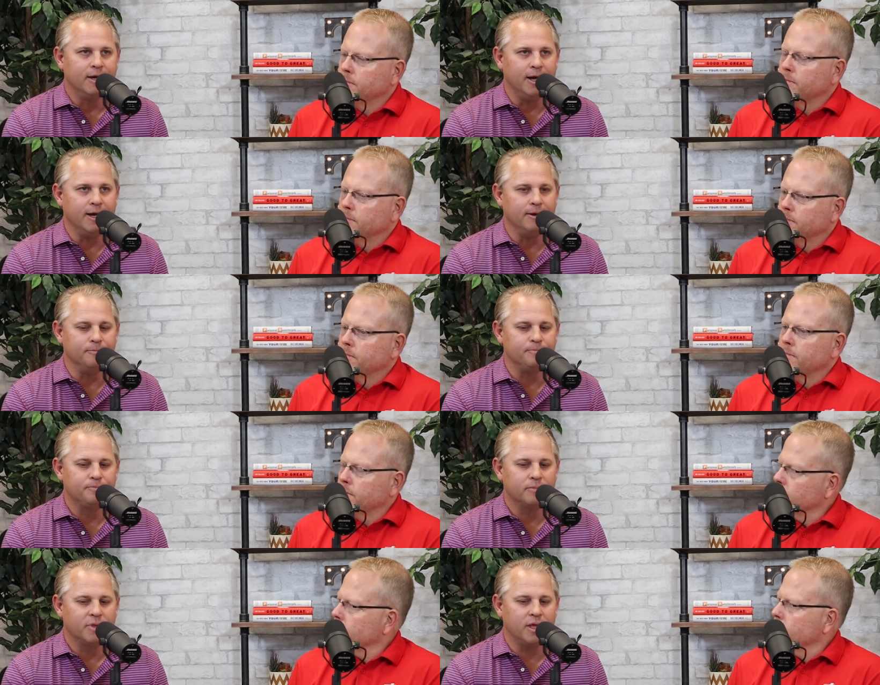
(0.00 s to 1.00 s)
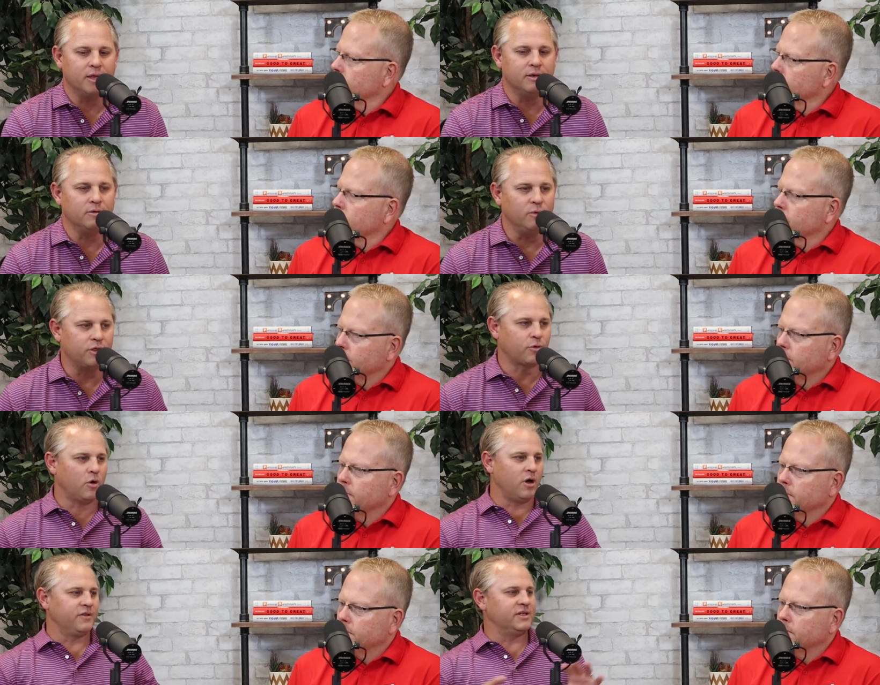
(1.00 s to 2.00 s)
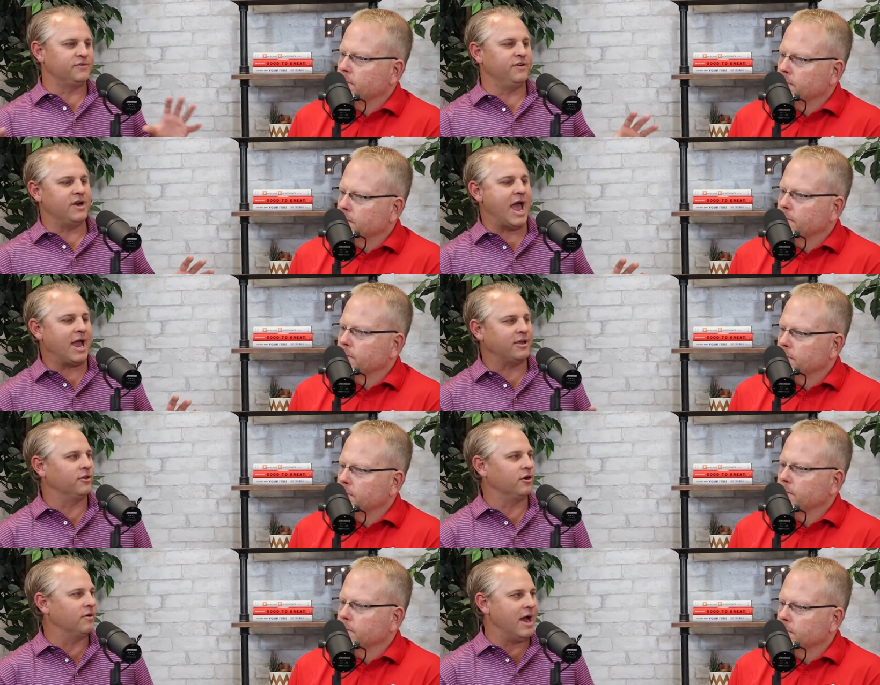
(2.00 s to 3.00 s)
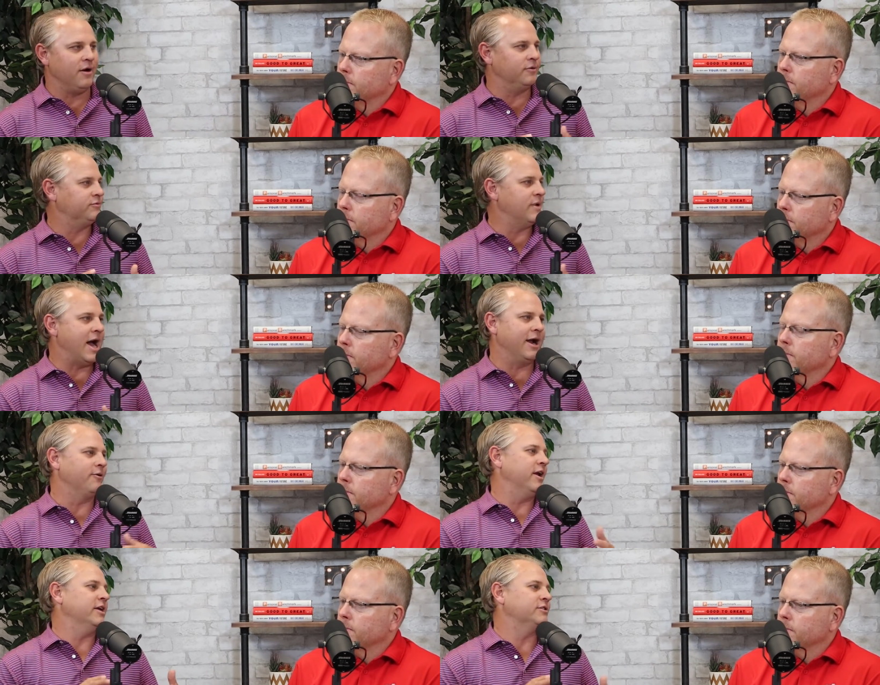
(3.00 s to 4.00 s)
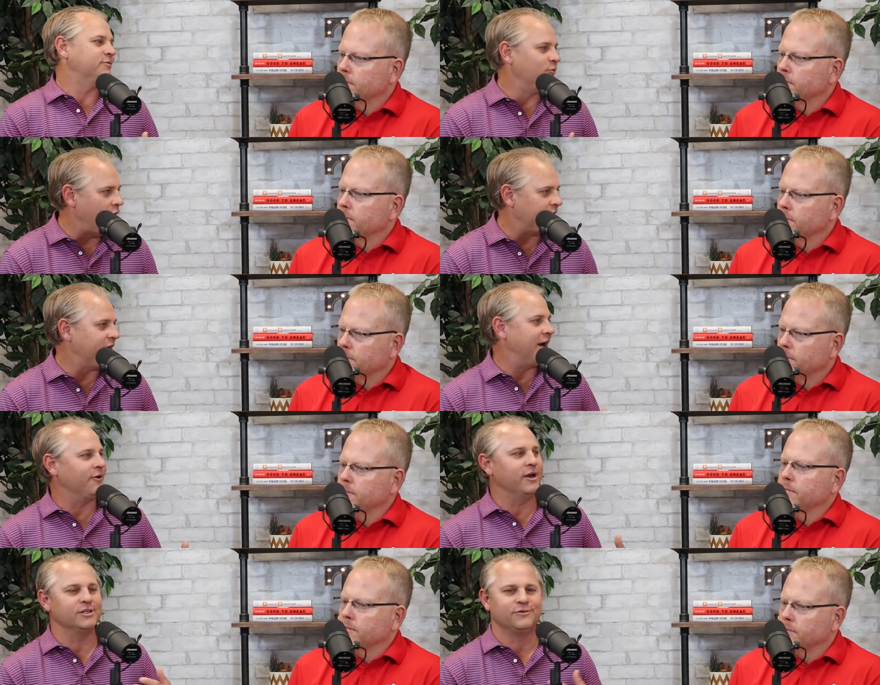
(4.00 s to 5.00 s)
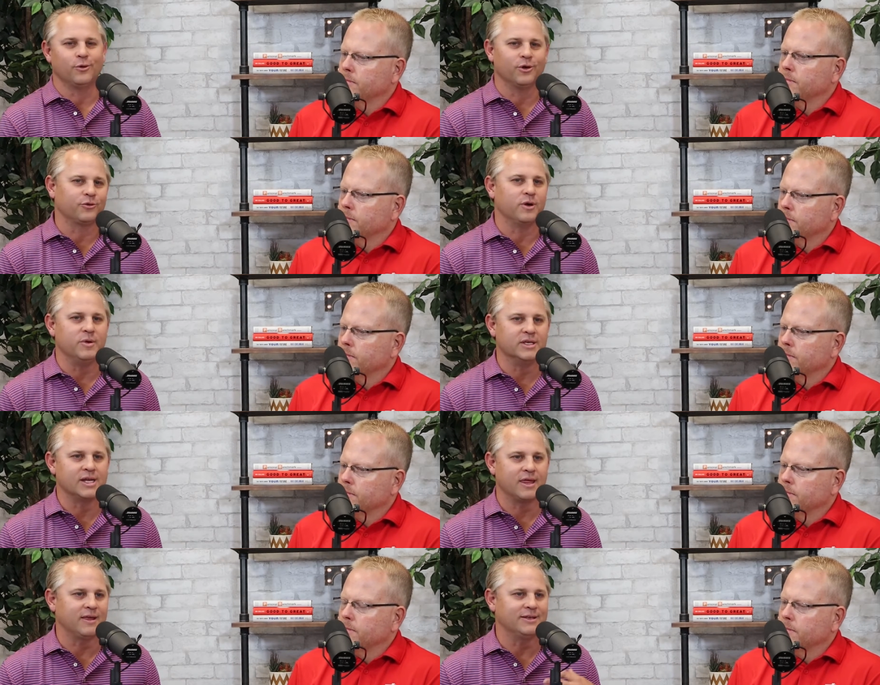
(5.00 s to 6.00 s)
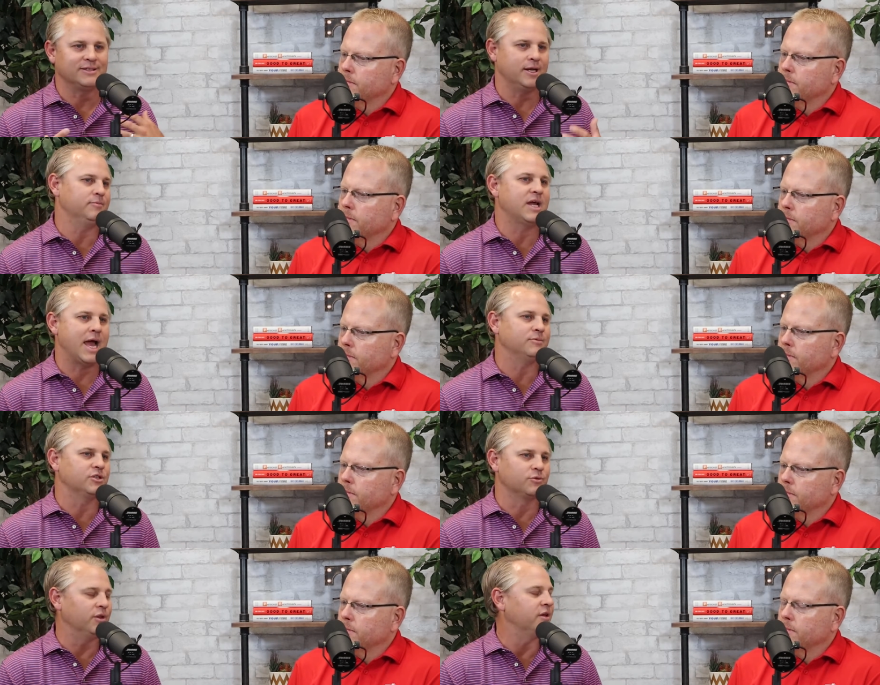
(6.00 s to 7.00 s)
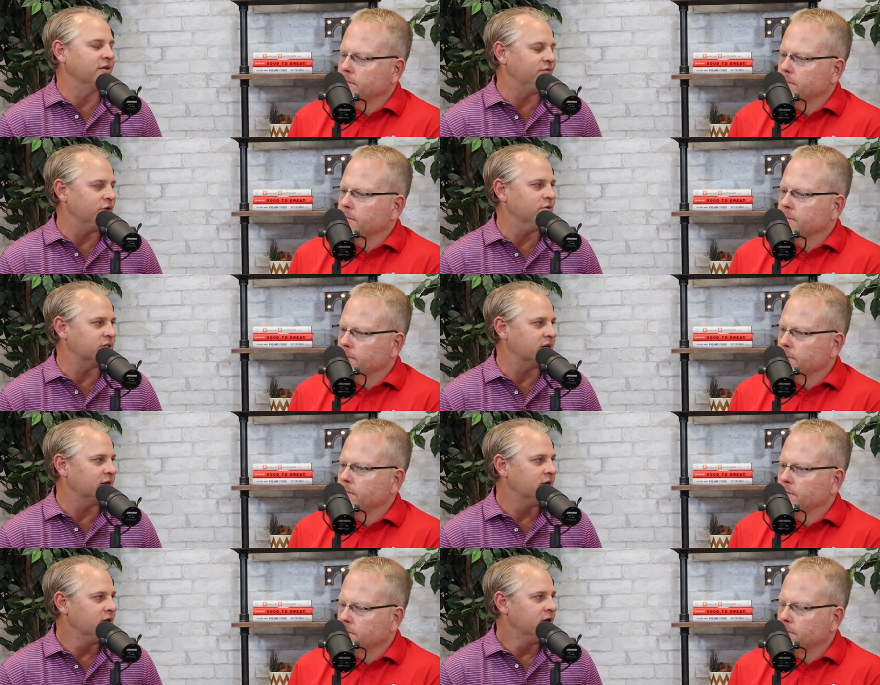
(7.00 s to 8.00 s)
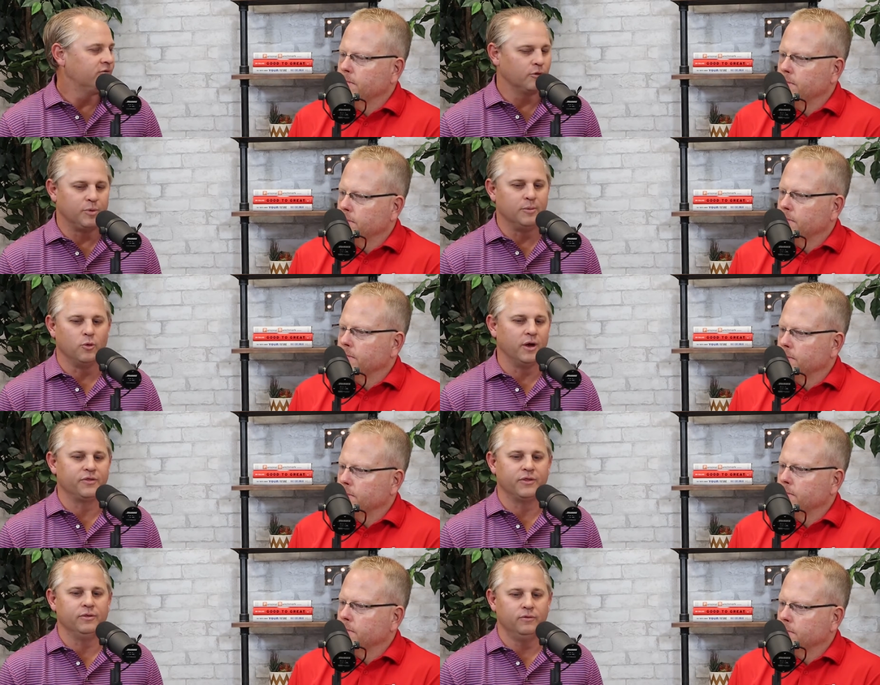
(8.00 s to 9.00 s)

Speaker 1: Um, and we throw all this vernacular around IRAs, Roth IRAs, 403Bs, and I think sometimes it's really confusing for people what